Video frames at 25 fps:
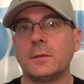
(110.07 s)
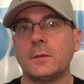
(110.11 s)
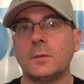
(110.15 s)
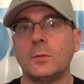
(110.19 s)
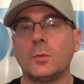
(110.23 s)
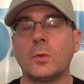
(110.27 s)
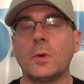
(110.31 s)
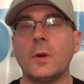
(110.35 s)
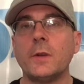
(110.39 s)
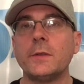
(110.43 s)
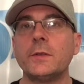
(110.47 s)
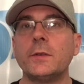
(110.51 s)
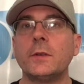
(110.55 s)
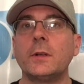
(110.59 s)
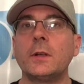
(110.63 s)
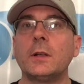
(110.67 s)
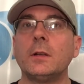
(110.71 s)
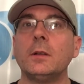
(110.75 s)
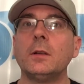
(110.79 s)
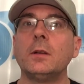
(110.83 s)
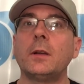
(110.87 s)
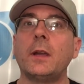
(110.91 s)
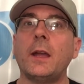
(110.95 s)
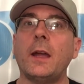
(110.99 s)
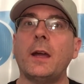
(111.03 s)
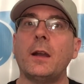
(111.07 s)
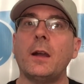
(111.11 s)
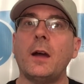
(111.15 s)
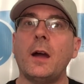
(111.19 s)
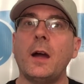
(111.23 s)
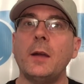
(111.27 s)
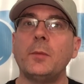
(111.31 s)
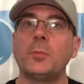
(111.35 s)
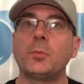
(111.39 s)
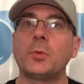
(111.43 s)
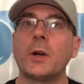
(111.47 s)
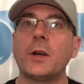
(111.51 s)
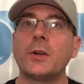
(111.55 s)
We're also going to look at
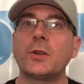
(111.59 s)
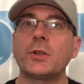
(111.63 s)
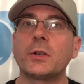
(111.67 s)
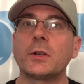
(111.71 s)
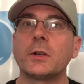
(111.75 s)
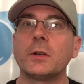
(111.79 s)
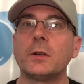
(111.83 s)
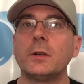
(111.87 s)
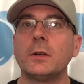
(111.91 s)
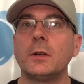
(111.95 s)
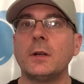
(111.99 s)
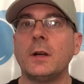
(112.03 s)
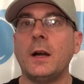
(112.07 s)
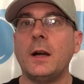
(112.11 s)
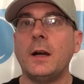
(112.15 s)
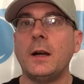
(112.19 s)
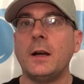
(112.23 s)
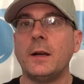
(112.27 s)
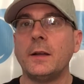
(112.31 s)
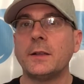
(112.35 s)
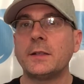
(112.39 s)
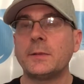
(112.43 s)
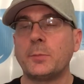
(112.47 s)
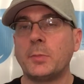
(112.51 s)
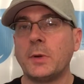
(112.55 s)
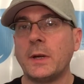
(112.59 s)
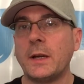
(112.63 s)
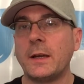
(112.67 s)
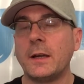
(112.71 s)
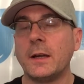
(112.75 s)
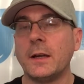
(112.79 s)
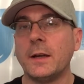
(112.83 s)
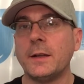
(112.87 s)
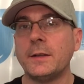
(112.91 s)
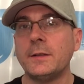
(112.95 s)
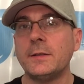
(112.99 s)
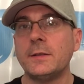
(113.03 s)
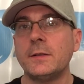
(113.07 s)
high pressure spray
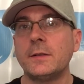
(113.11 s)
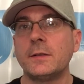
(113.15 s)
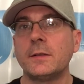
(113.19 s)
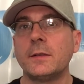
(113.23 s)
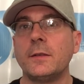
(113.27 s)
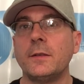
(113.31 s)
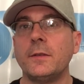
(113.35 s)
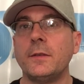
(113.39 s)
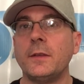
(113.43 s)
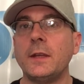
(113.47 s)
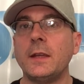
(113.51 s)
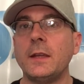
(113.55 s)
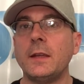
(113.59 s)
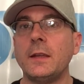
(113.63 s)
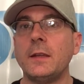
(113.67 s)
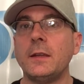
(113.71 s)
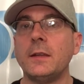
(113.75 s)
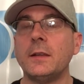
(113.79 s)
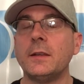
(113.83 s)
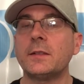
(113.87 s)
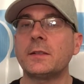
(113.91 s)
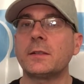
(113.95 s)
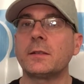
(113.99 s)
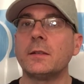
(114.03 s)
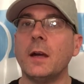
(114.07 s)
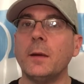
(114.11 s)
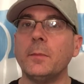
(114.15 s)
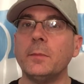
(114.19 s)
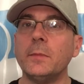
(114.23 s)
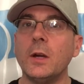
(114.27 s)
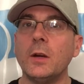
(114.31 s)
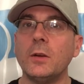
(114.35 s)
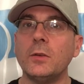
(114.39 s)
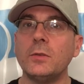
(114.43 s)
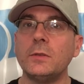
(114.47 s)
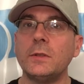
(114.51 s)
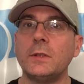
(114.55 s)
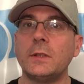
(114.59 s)
guns, the snub
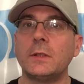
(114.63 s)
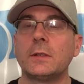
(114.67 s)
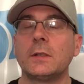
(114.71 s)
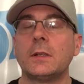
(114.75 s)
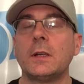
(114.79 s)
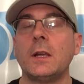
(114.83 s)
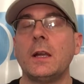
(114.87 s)
nose.